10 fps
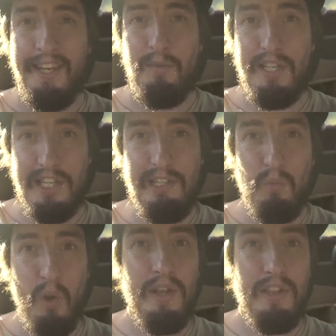which is
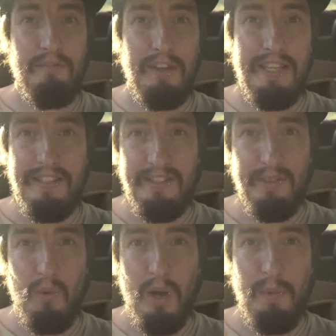one of the
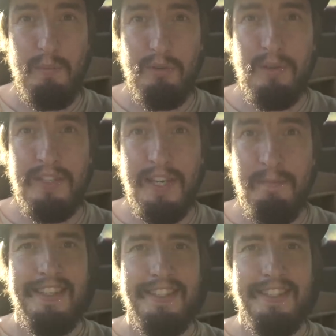reasons why we bought it.